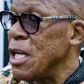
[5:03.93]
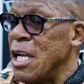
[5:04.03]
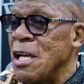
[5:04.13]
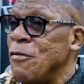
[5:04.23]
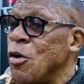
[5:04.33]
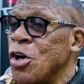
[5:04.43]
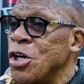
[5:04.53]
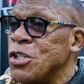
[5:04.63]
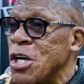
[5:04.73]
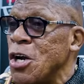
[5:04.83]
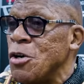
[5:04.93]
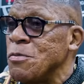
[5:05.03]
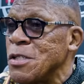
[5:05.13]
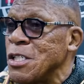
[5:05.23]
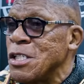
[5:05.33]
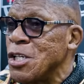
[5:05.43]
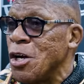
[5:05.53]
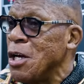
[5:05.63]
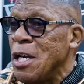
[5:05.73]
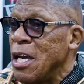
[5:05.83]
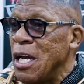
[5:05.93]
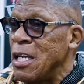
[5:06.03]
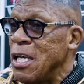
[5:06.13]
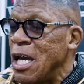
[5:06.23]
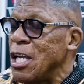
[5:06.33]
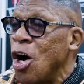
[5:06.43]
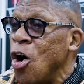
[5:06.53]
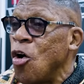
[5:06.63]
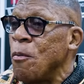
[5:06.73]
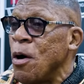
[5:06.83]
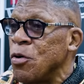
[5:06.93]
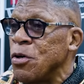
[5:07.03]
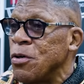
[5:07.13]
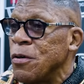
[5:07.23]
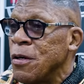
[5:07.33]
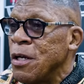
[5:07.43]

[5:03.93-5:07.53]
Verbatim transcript: didn't leave on good terms because he started, and he ain't a homeowner.